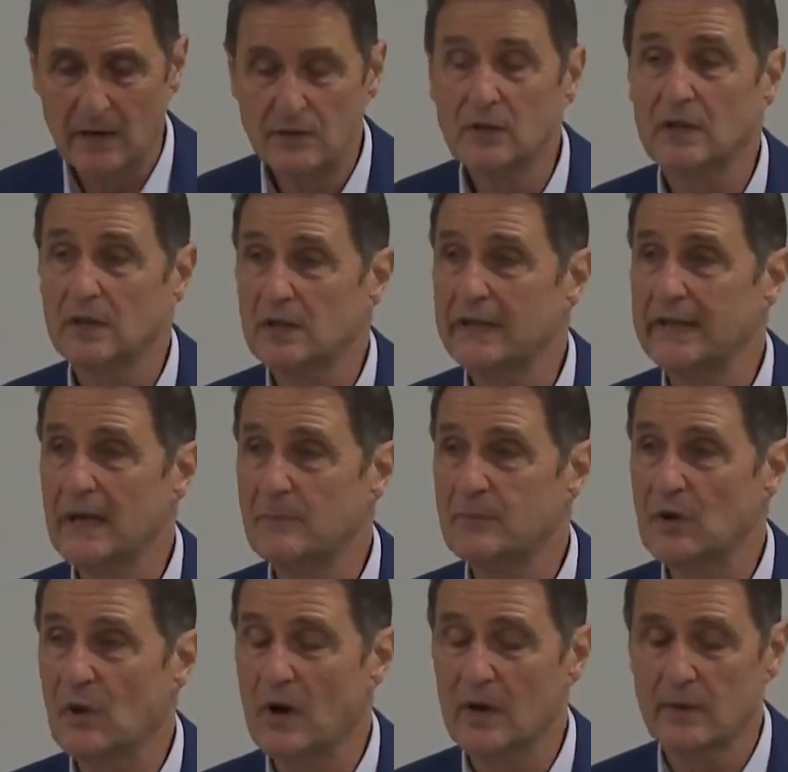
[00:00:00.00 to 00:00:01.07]
You can clean up
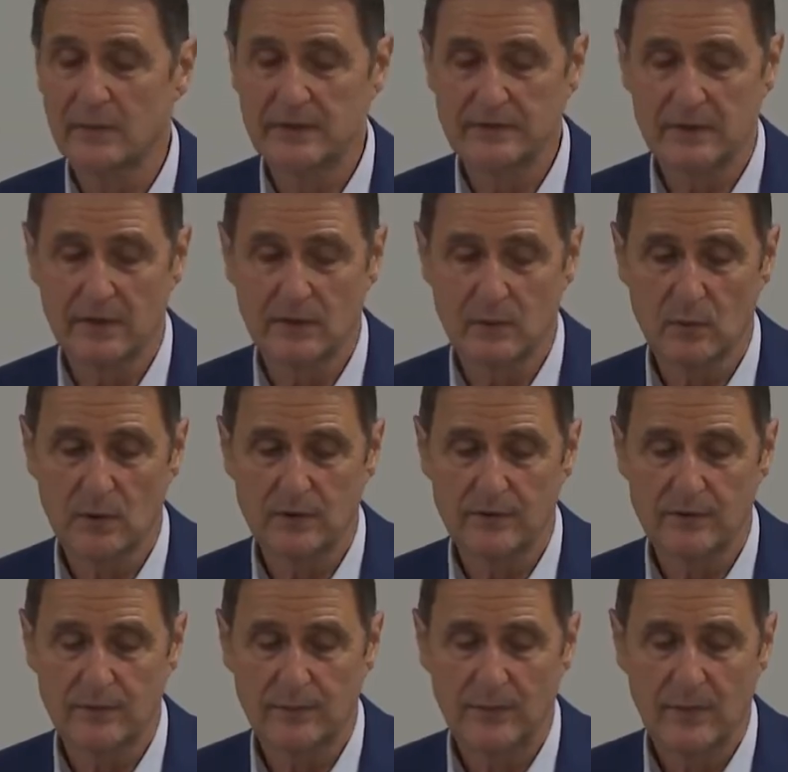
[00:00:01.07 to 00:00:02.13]
your arteries, in other
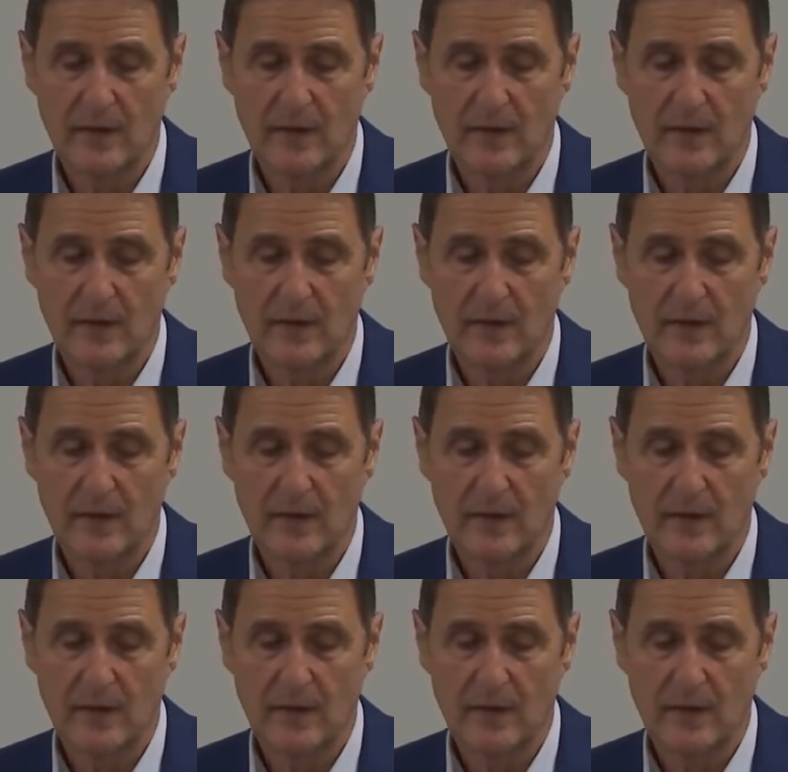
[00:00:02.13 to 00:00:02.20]
words.